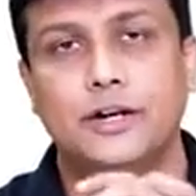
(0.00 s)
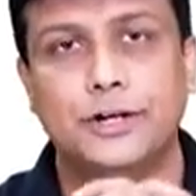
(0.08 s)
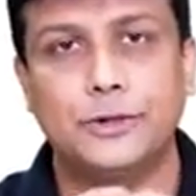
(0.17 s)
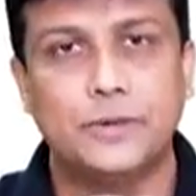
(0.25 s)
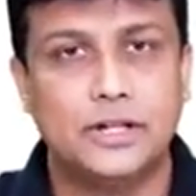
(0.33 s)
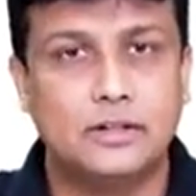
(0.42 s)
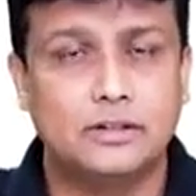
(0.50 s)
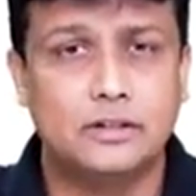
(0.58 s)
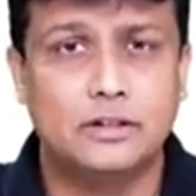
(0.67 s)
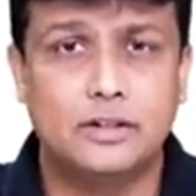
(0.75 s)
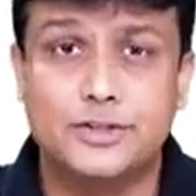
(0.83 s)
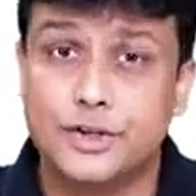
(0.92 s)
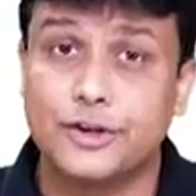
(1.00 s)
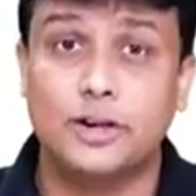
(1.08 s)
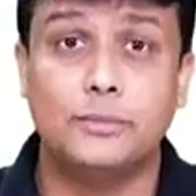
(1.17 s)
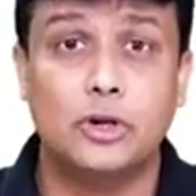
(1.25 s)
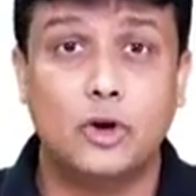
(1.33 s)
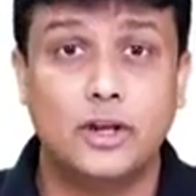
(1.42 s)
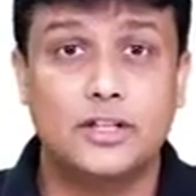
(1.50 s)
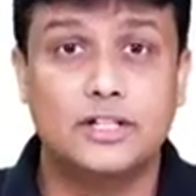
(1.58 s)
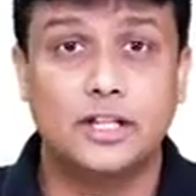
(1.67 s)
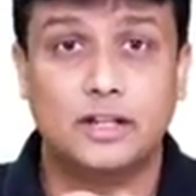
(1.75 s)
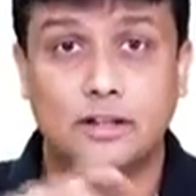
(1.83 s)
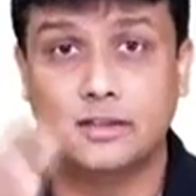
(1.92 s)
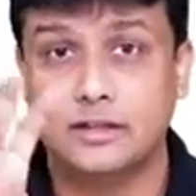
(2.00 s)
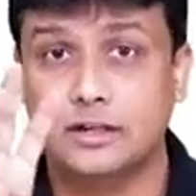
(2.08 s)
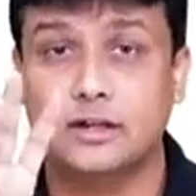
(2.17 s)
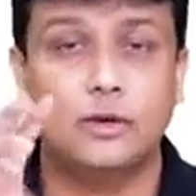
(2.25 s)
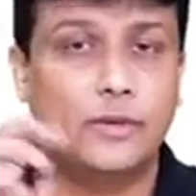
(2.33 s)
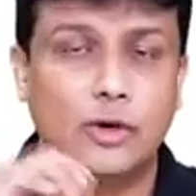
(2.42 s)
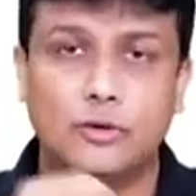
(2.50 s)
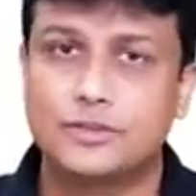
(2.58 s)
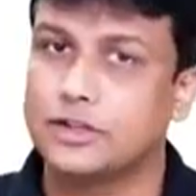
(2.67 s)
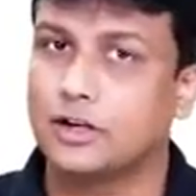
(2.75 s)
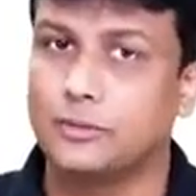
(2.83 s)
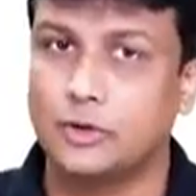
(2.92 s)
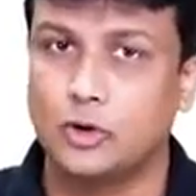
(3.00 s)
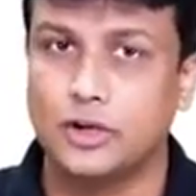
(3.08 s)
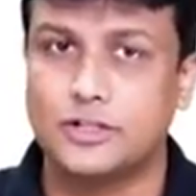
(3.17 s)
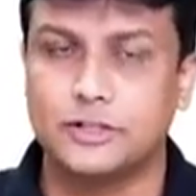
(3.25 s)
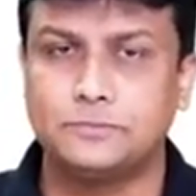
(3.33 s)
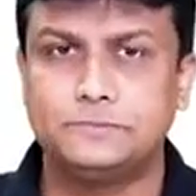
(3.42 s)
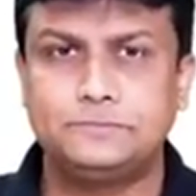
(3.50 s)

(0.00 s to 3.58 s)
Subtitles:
during the general embryology, third week of general embryology.